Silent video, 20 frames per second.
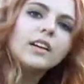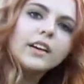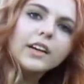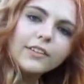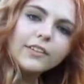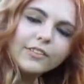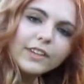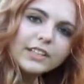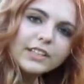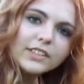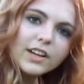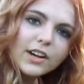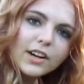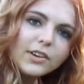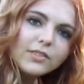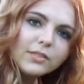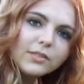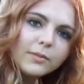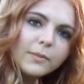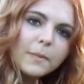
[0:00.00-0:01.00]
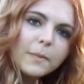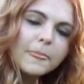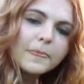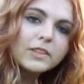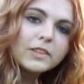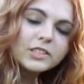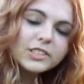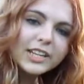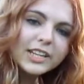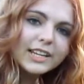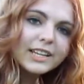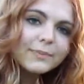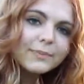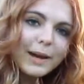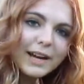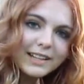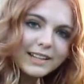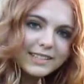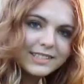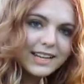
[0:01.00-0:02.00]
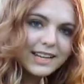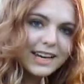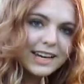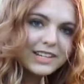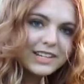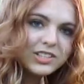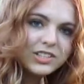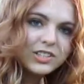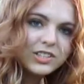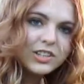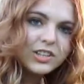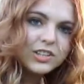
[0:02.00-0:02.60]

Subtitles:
If they don't, just take it back a stage,